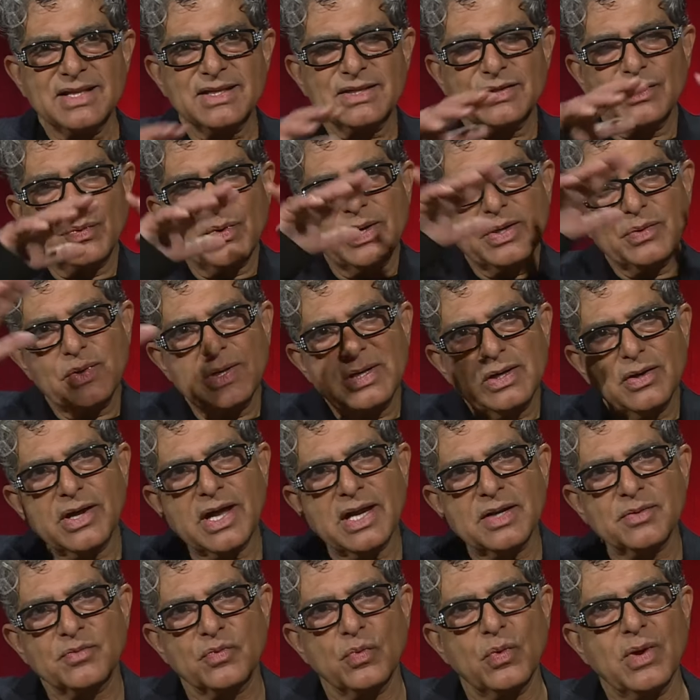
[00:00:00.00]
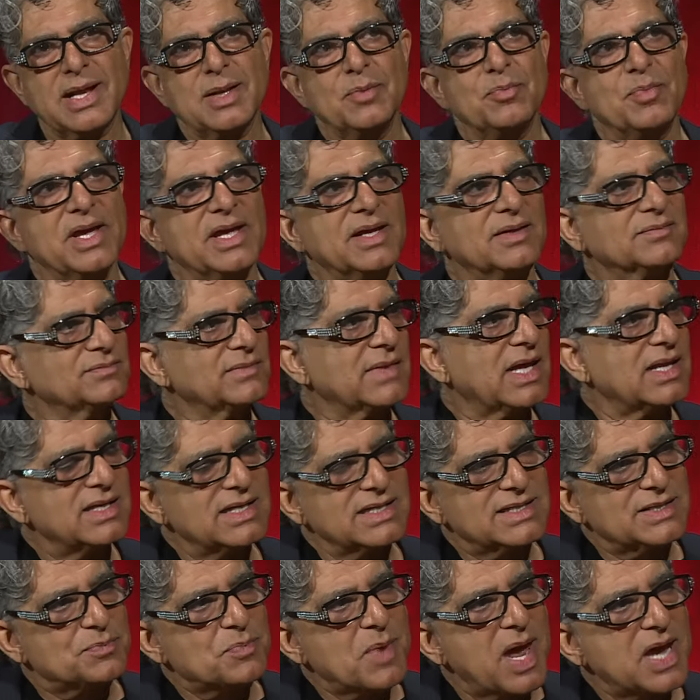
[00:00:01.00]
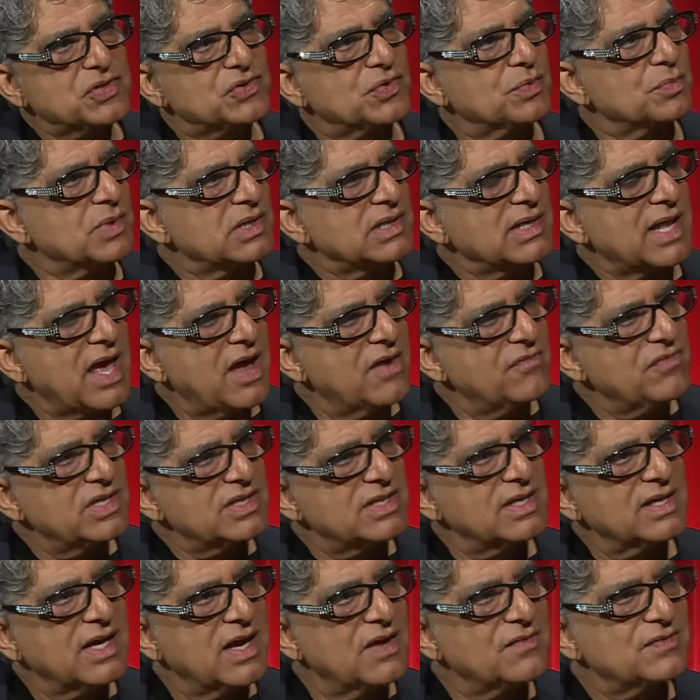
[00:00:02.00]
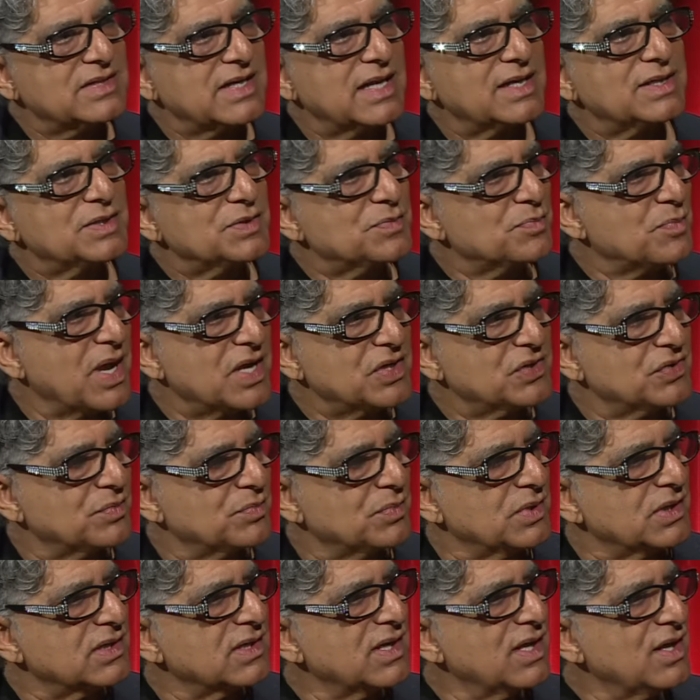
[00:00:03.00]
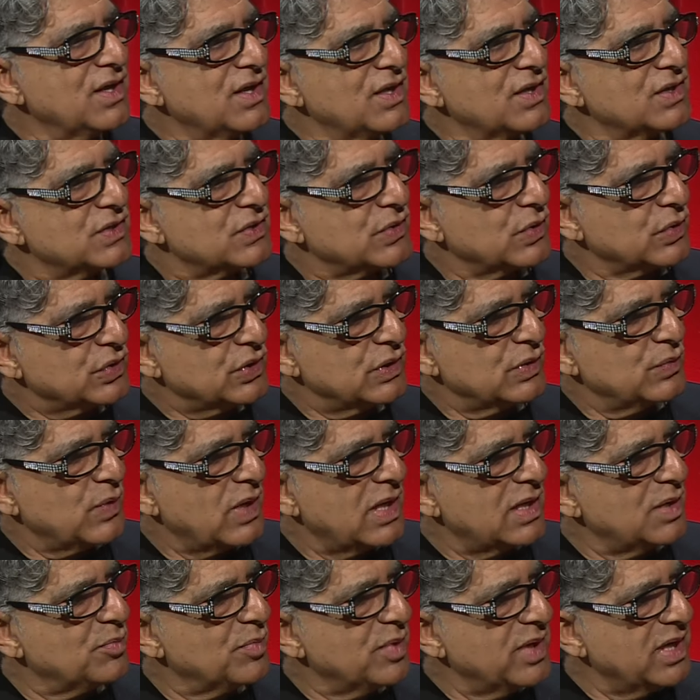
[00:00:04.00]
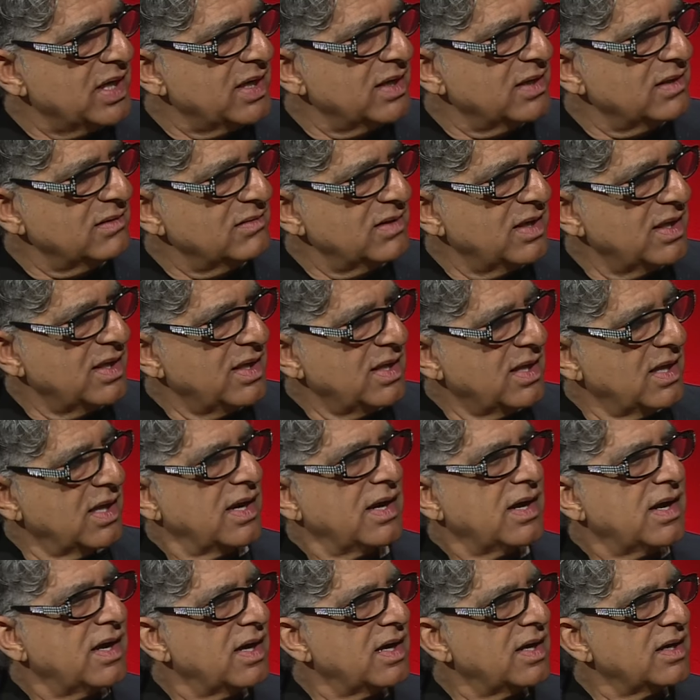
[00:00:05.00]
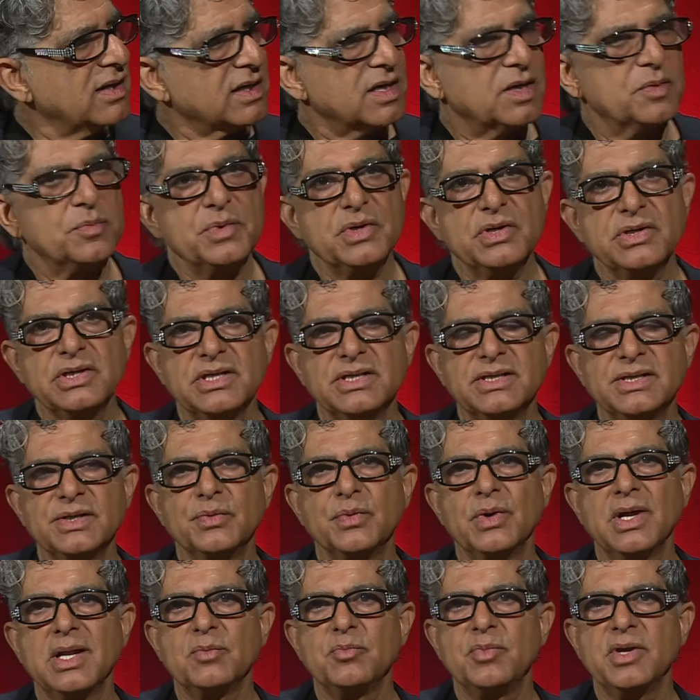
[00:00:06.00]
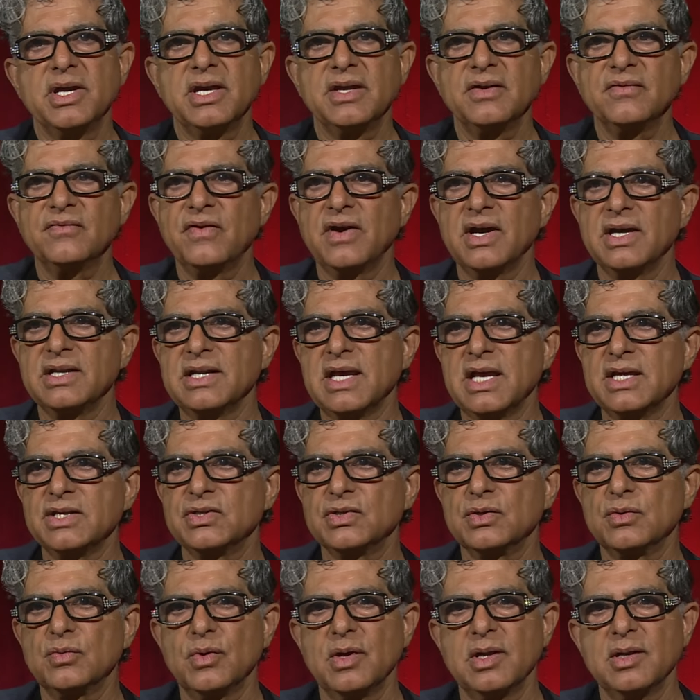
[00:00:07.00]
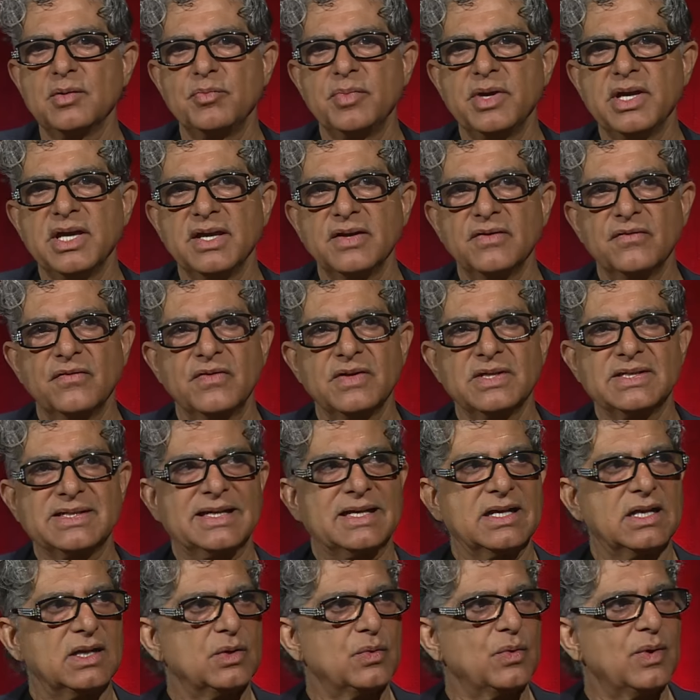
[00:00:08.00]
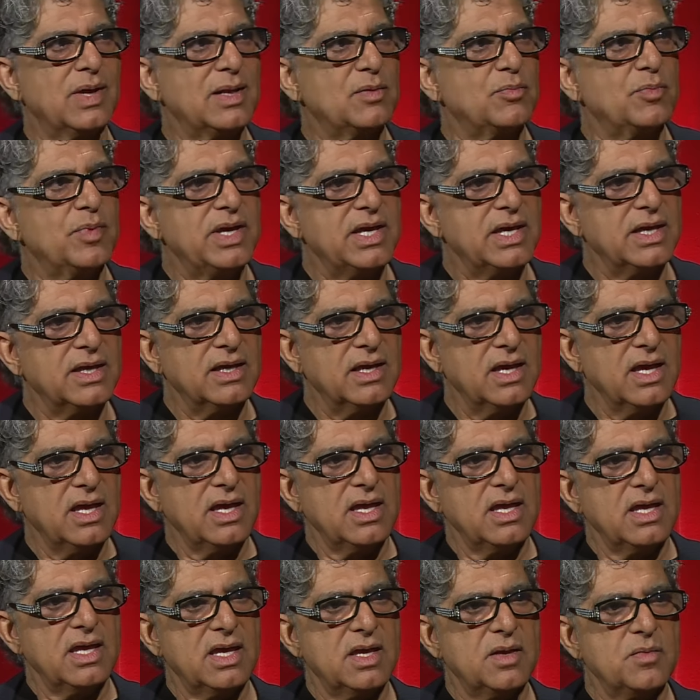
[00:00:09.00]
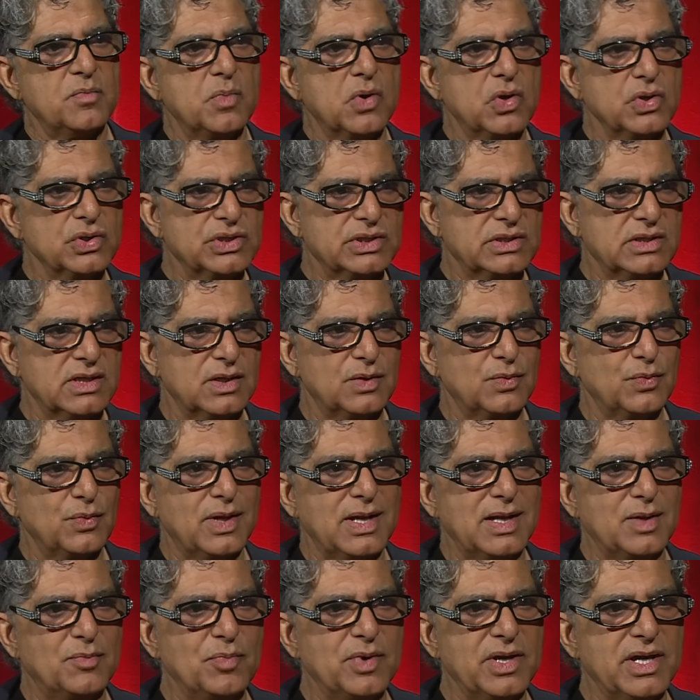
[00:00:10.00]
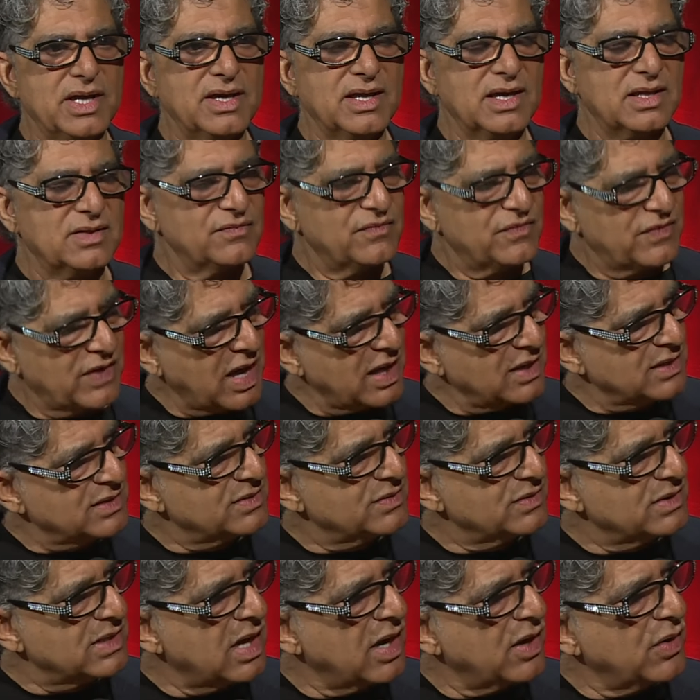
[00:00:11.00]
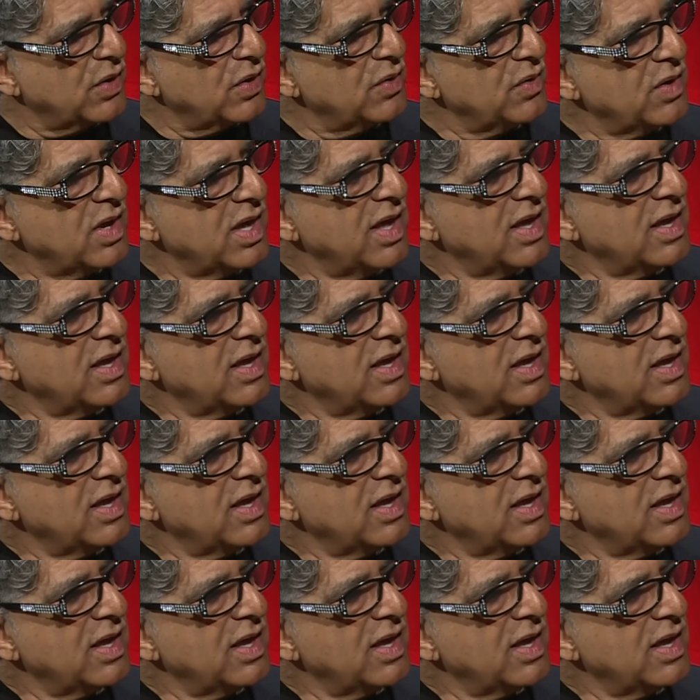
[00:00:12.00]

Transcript: So when we look at well-being, and it's measurable, everything I've said is measurable. Social well-being, uh, community well-being, financial well-being, physical well-being, emotional well-being. In fact, now,